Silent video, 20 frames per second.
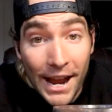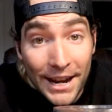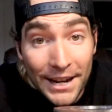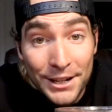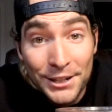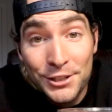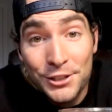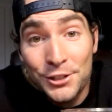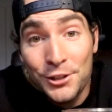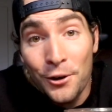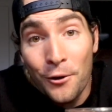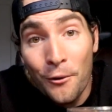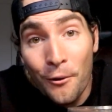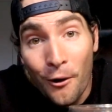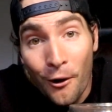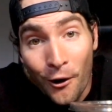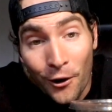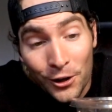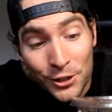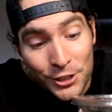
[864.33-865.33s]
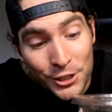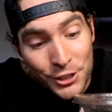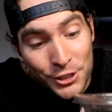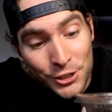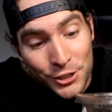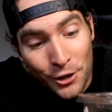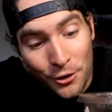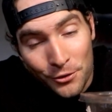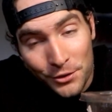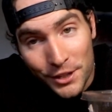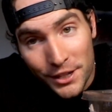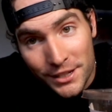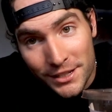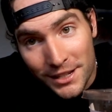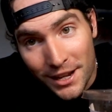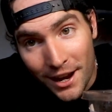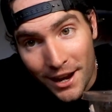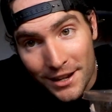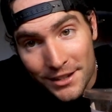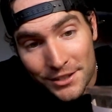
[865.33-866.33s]
It is so hard to show these
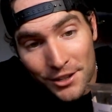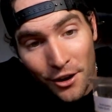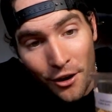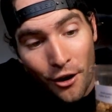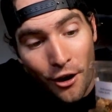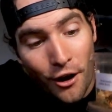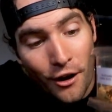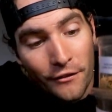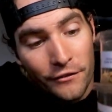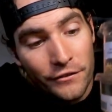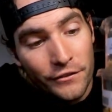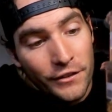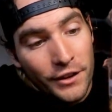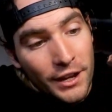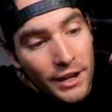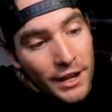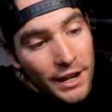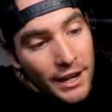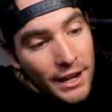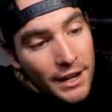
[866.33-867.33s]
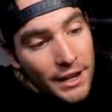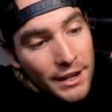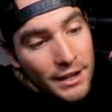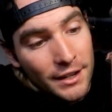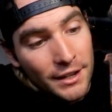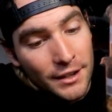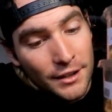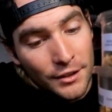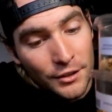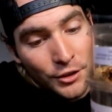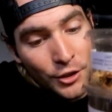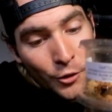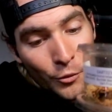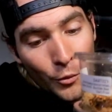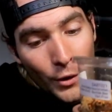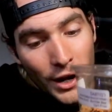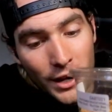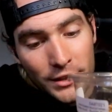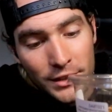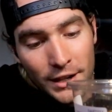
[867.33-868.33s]
guys off in the
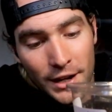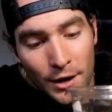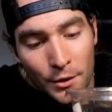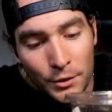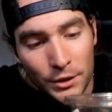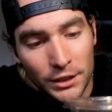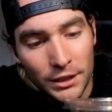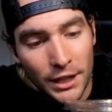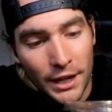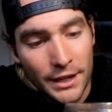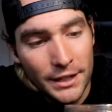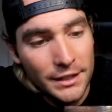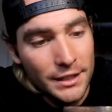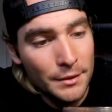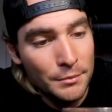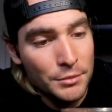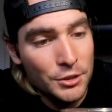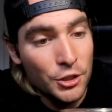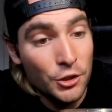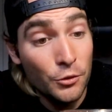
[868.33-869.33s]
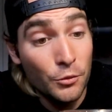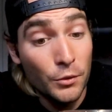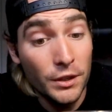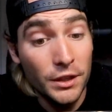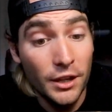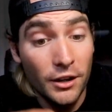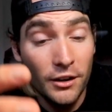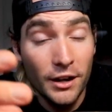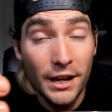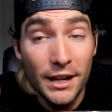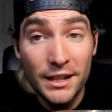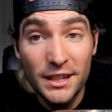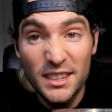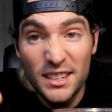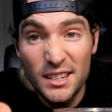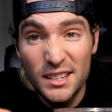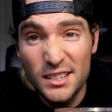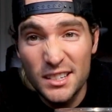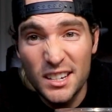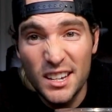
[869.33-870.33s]
way that I would like them to when they're in
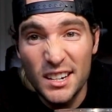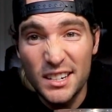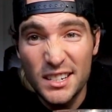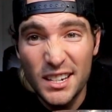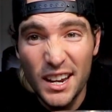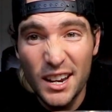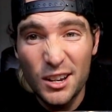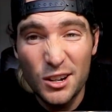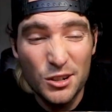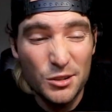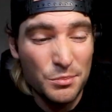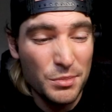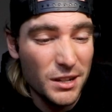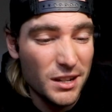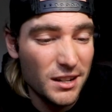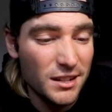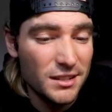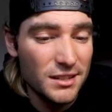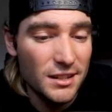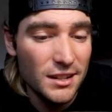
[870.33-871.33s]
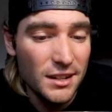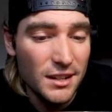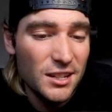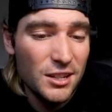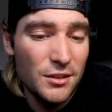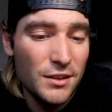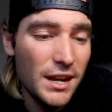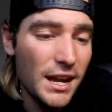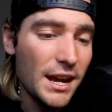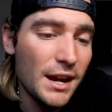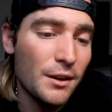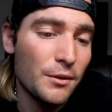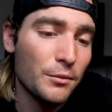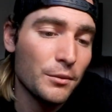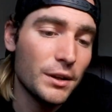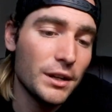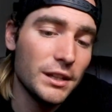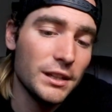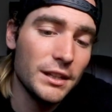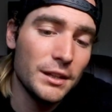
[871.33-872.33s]
these containers, because you can't
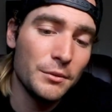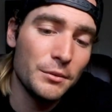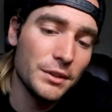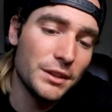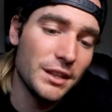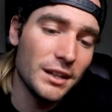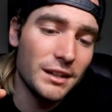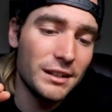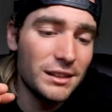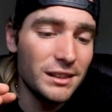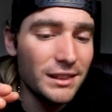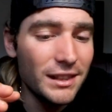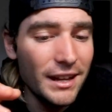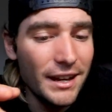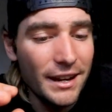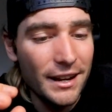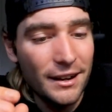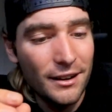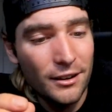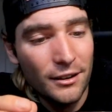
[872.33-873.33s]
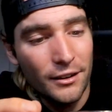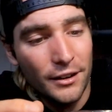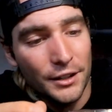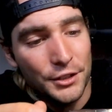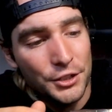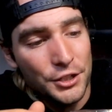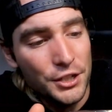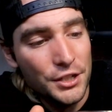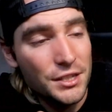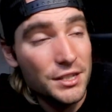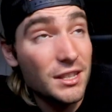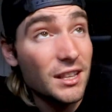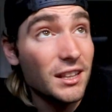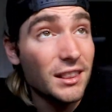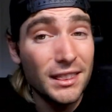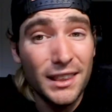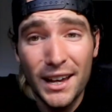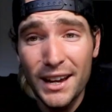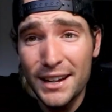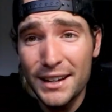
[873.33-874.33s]
really, with the glare and just the
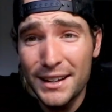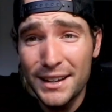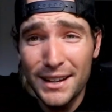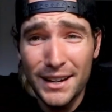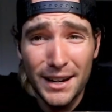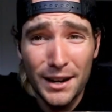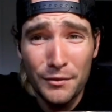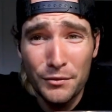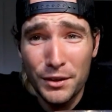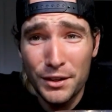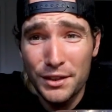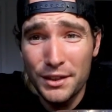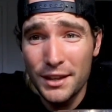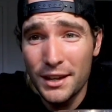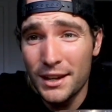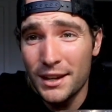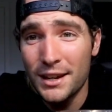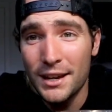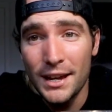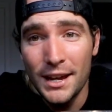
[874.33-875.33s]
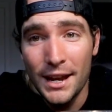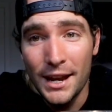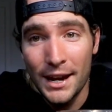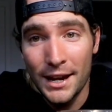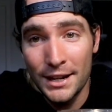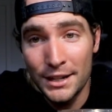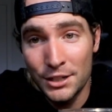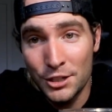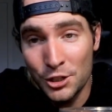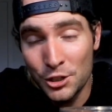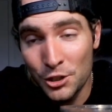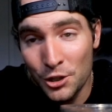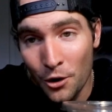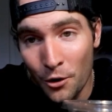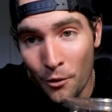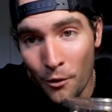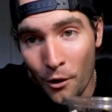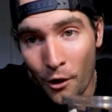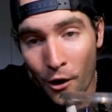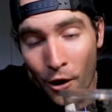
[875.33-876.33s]
lighting and everything, it is
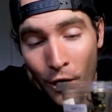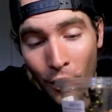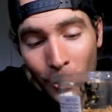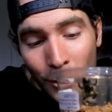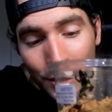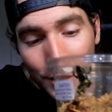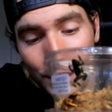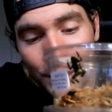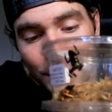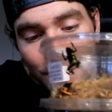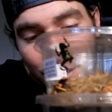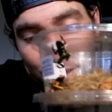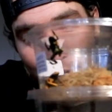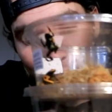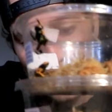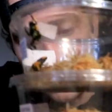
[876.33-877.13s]
so hard to